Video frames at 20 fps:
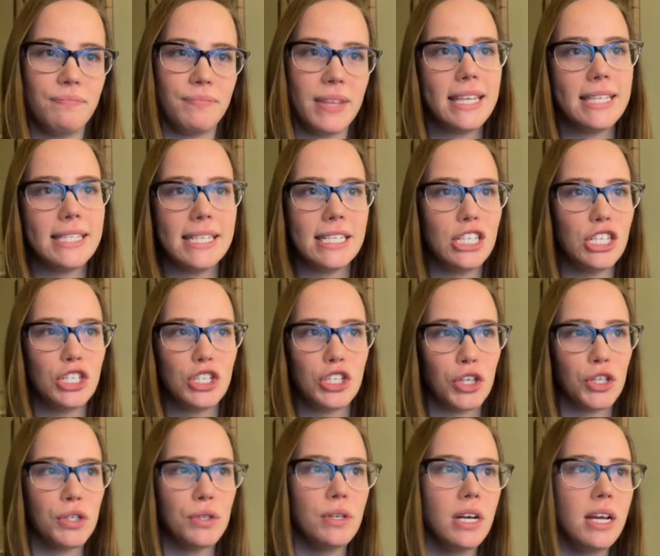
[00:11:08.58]
easy to
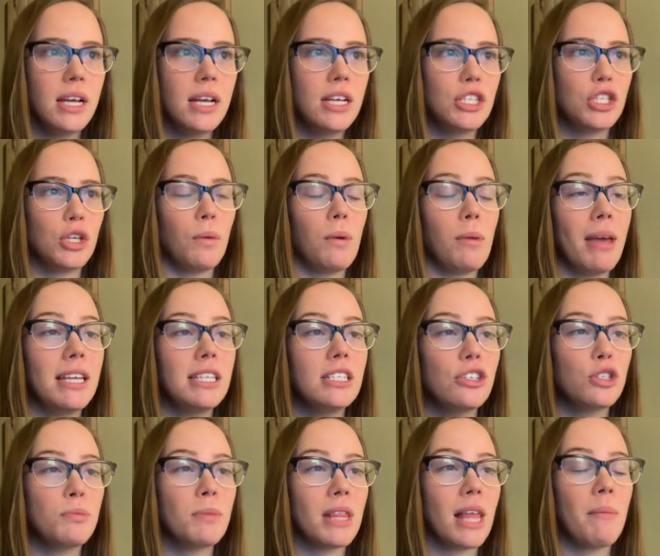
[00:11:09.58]
do. So we may still
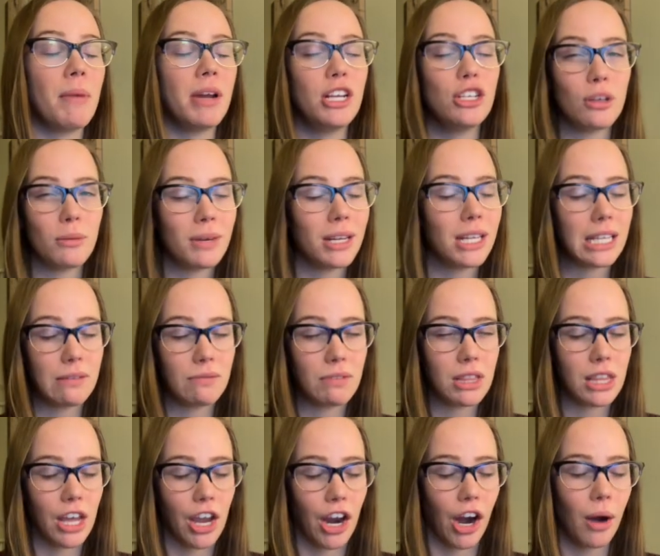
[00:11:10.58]
spend that money, so I'm going to leave it
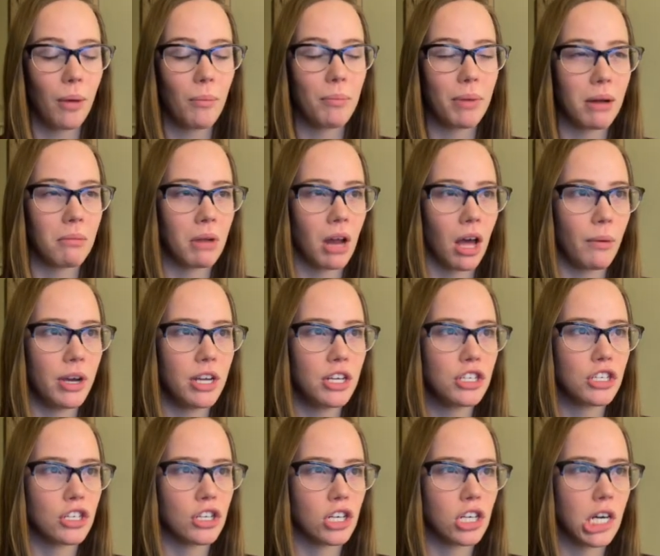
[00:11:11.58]
there, but I'm not quite
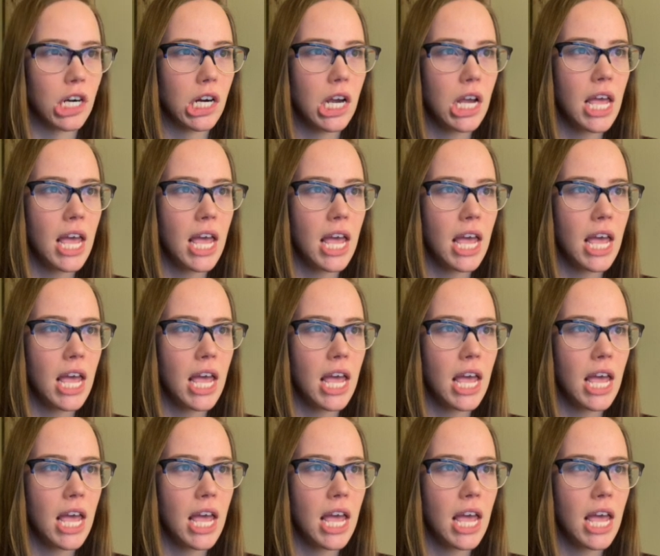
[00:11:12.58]
sure.